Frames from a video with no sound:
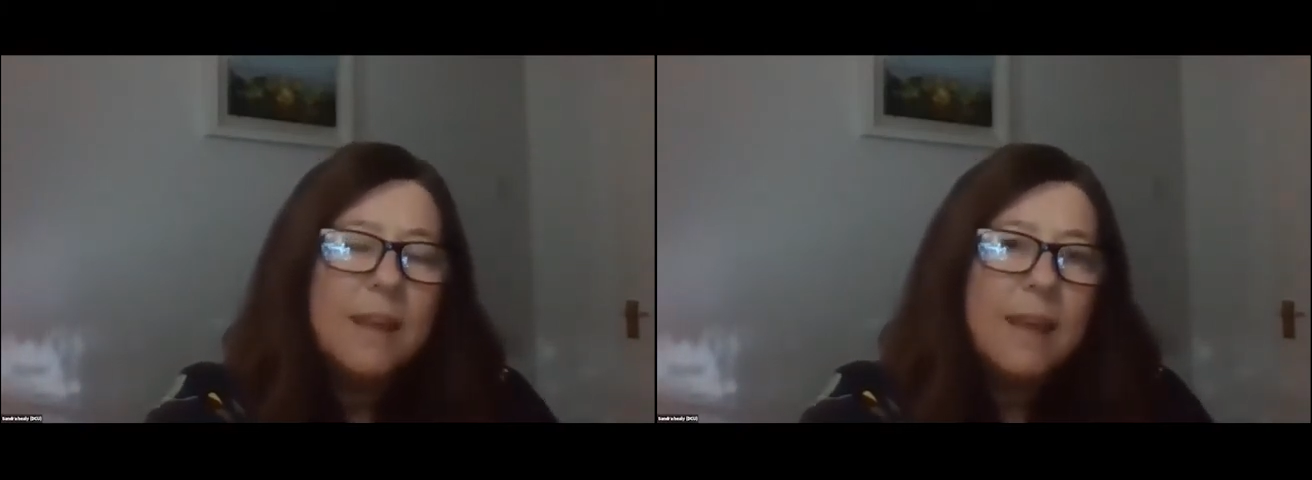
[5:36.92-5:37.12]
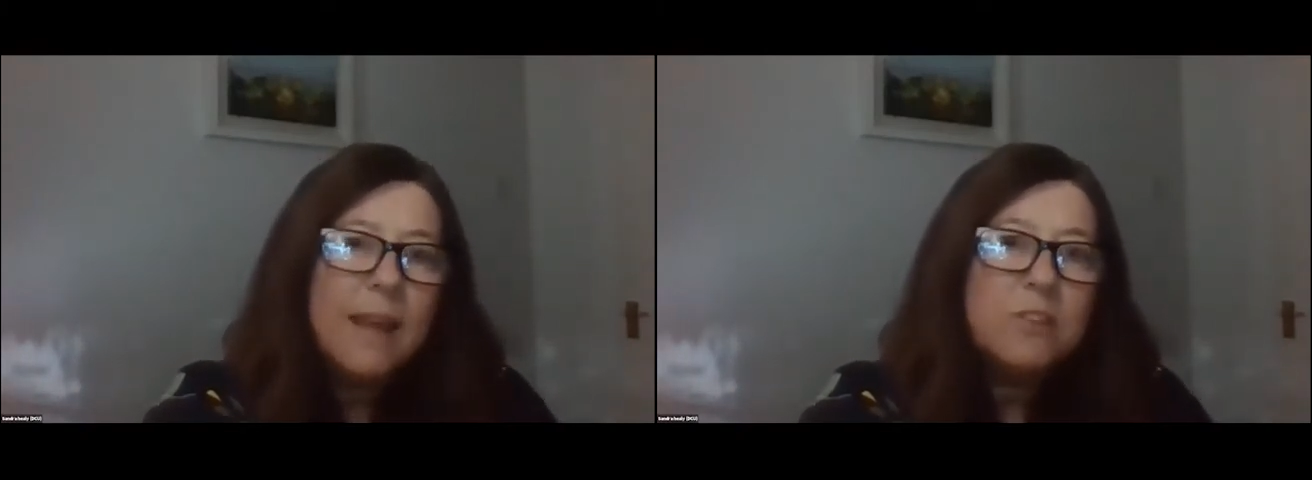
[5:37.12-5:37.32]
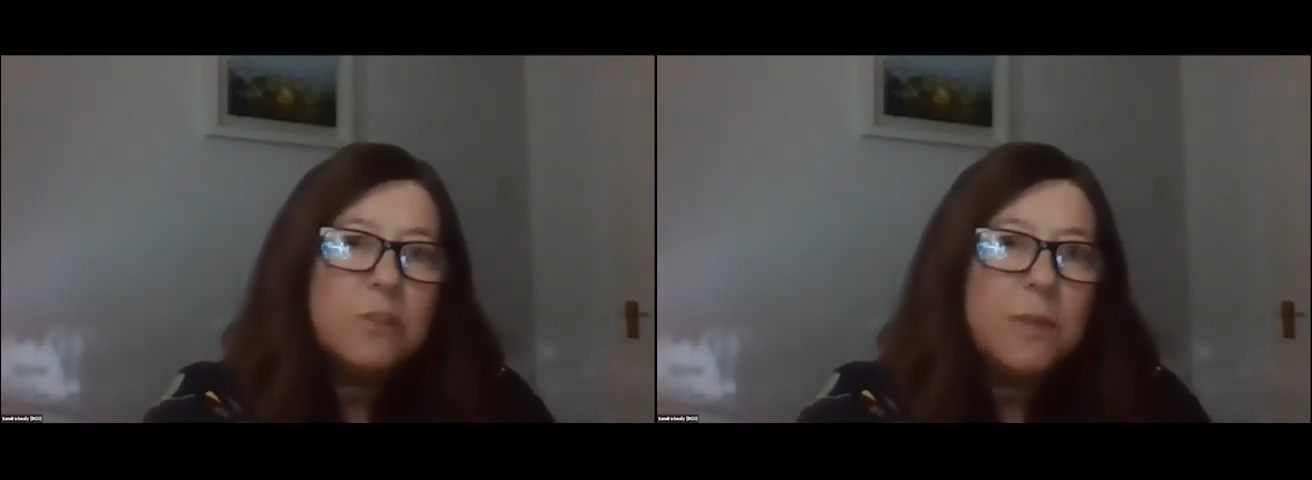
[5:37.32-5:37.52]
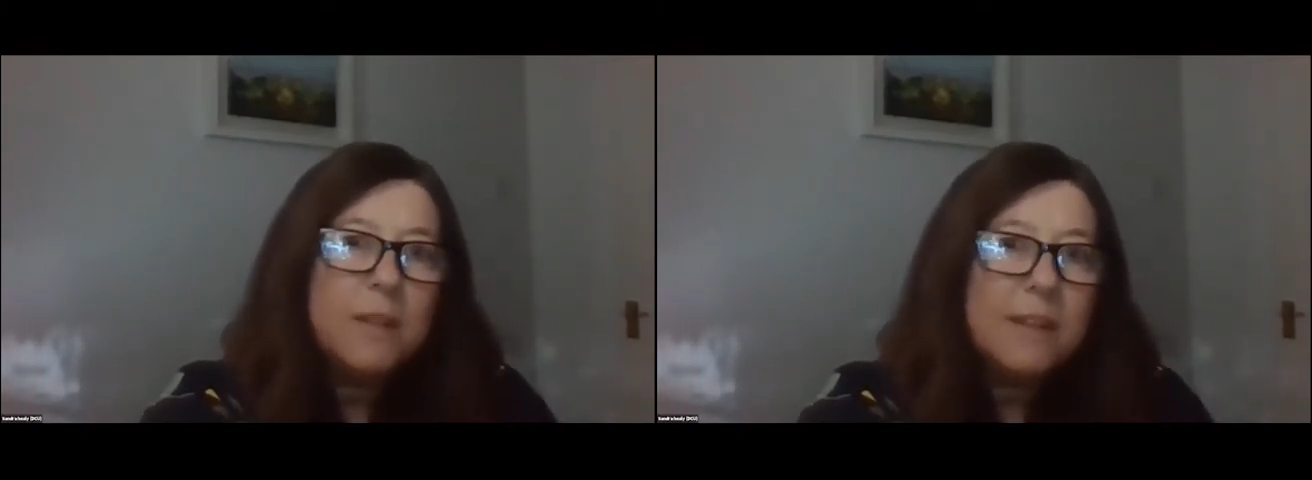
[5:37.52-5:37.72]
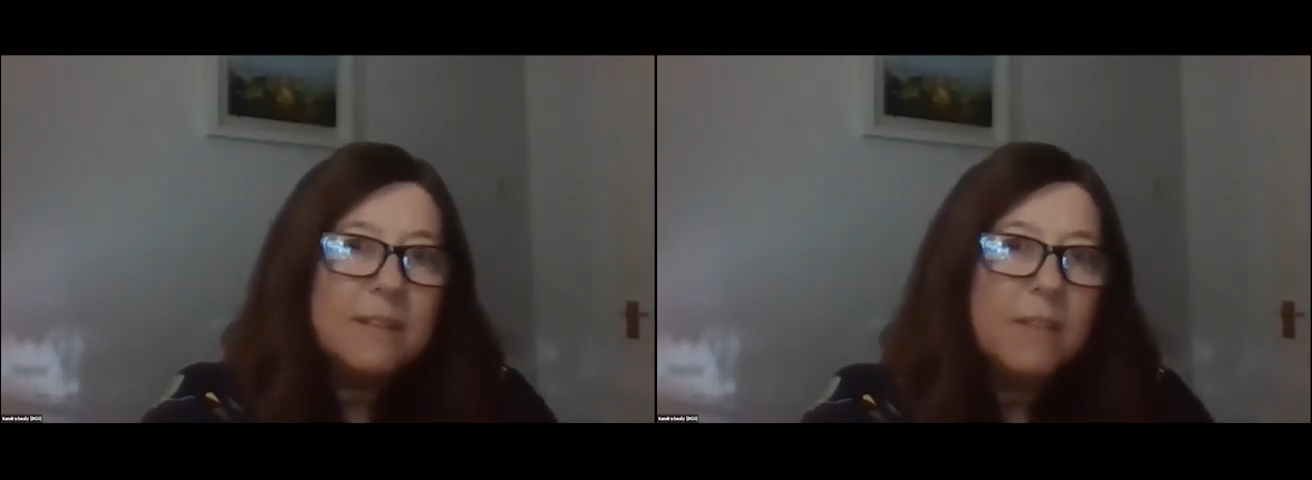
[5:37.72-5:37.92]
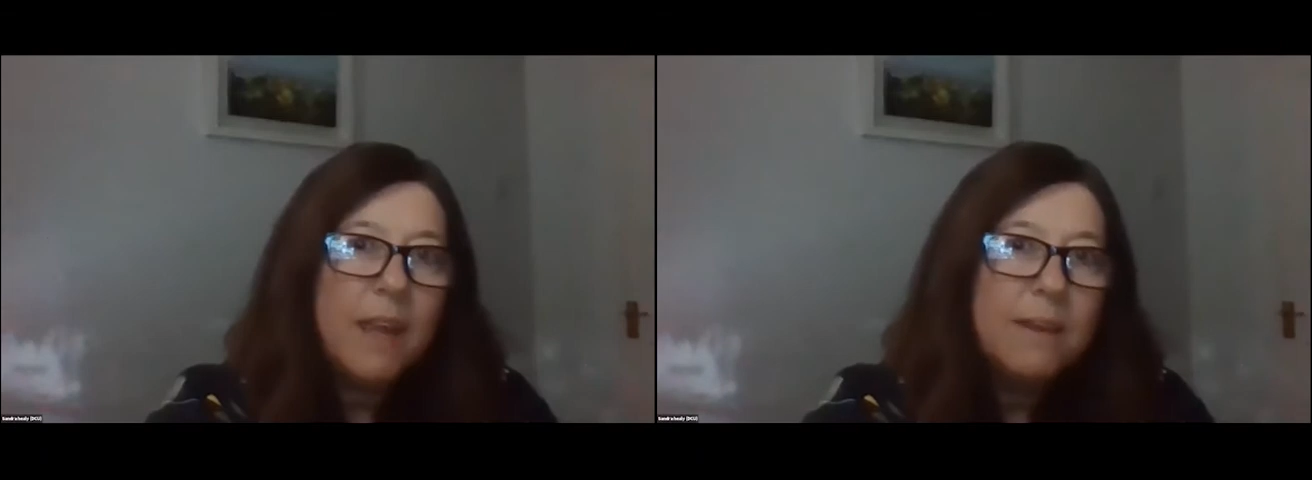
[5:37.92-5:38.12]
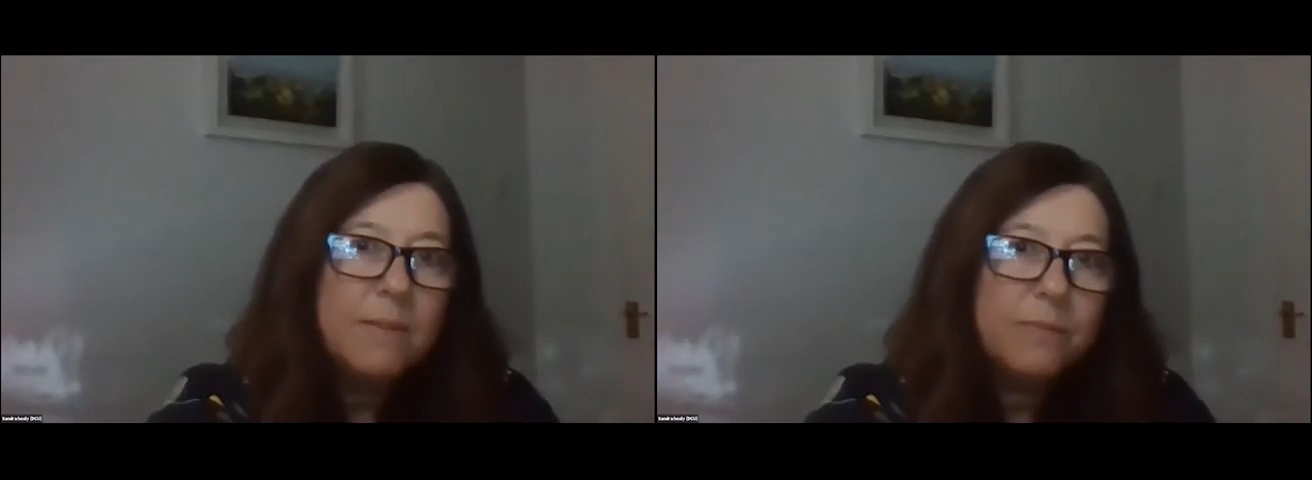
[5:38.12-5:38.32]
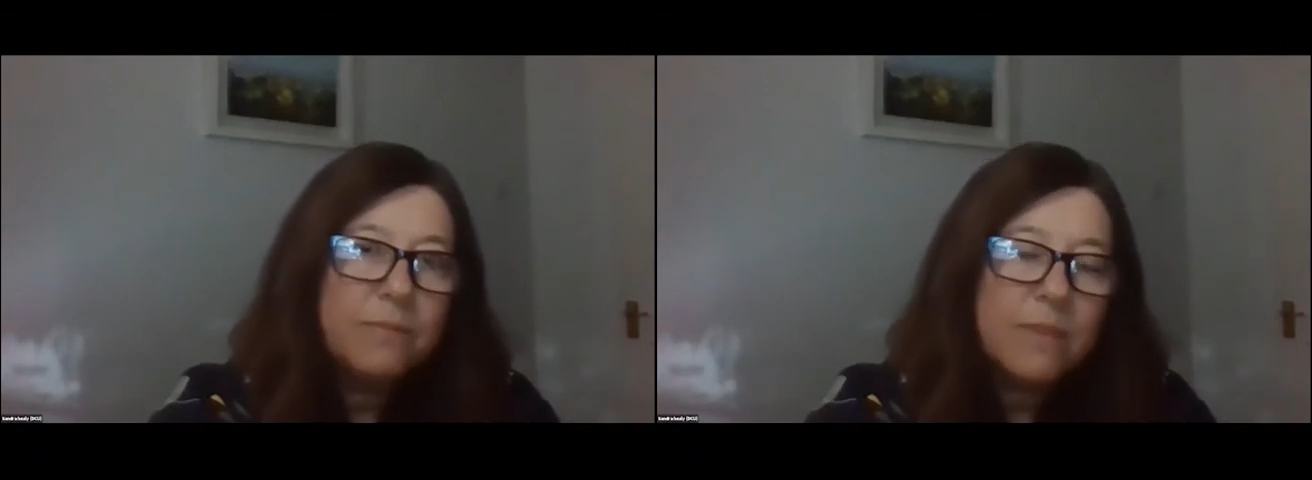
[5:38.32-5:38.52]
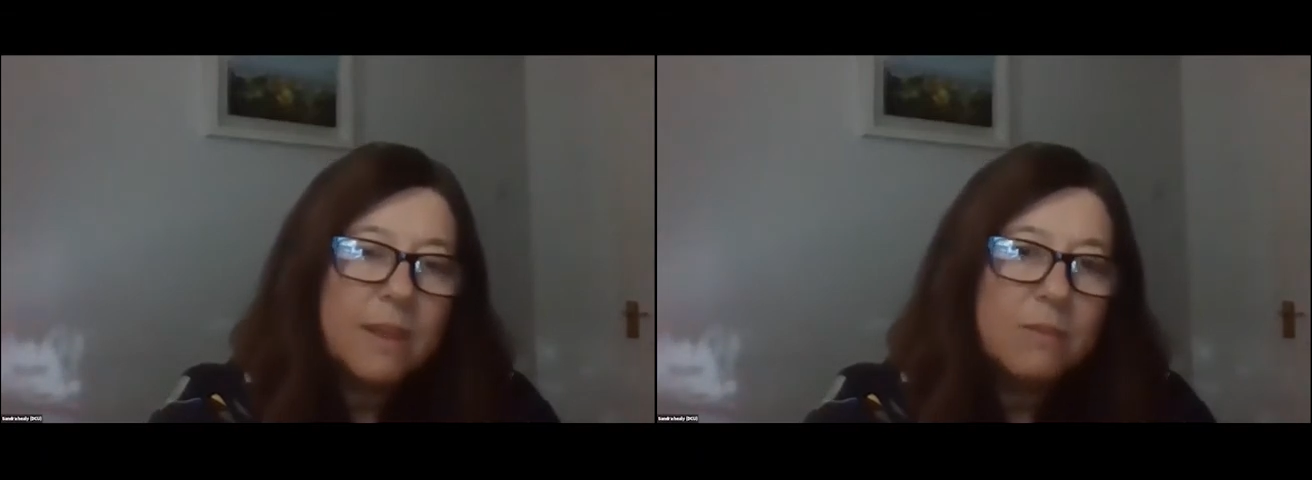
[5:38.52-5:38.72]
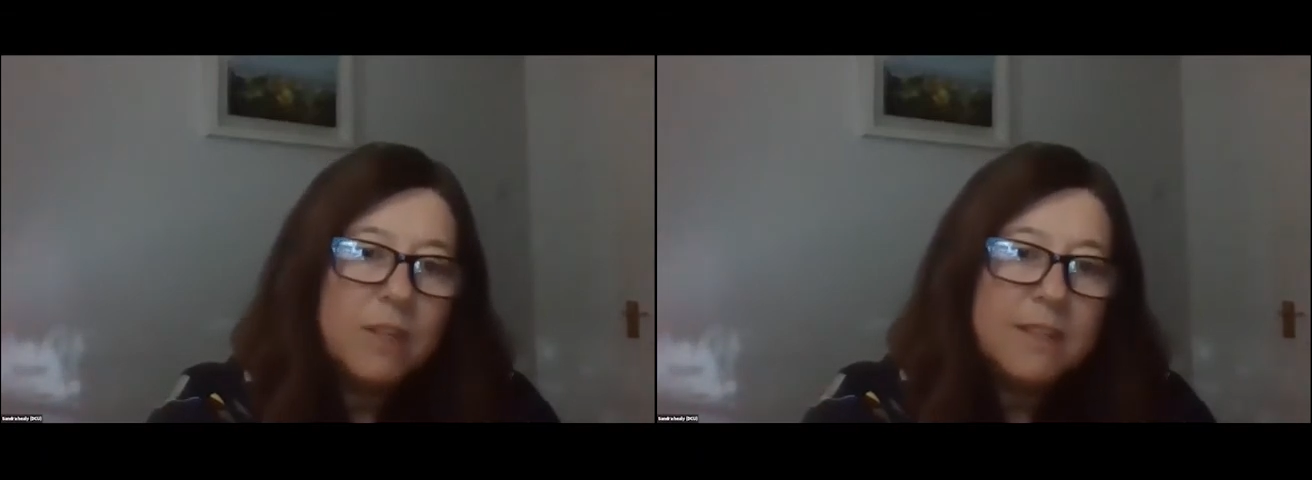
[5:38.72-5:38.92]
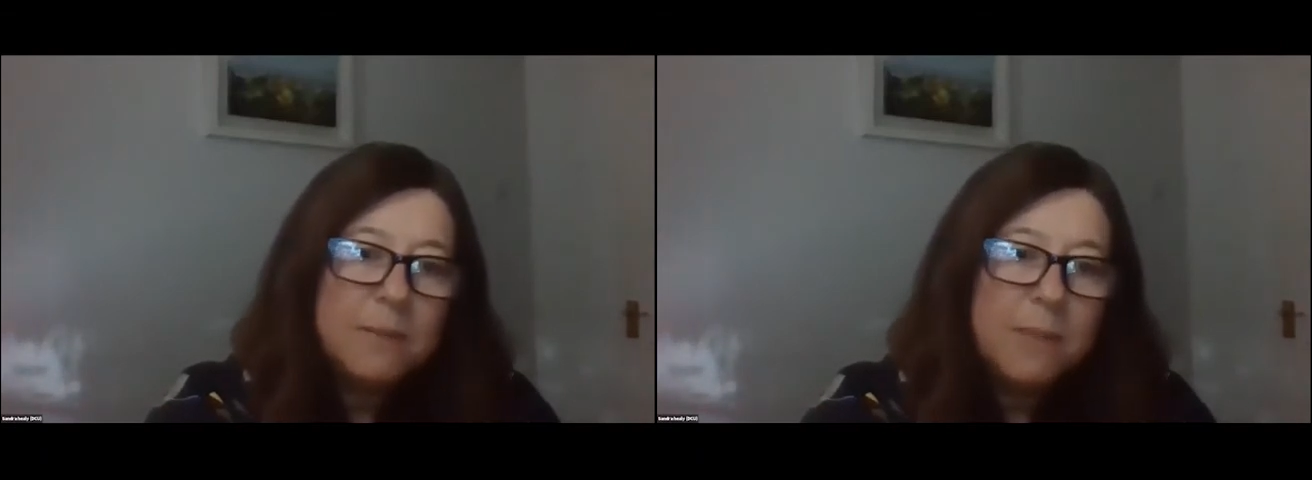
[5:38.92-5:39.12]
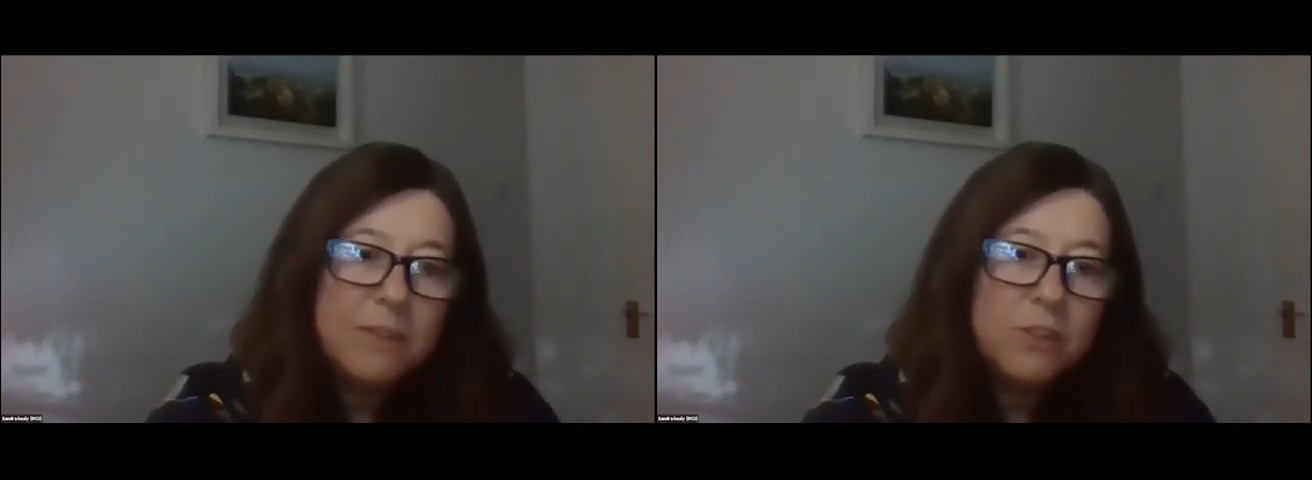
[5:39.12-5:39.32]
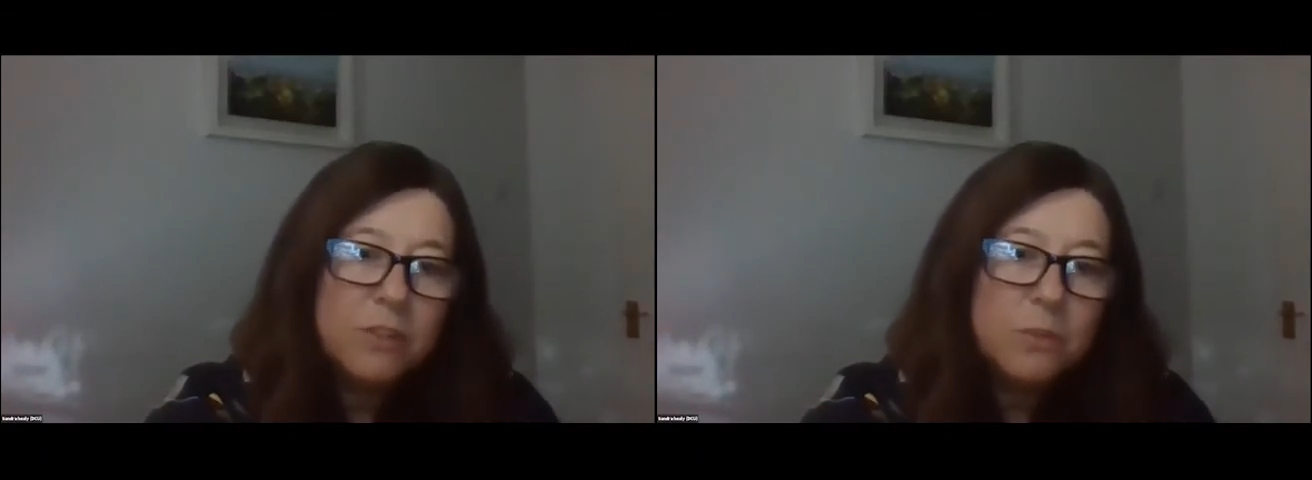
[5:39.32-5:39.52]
And something that Riti mentioned,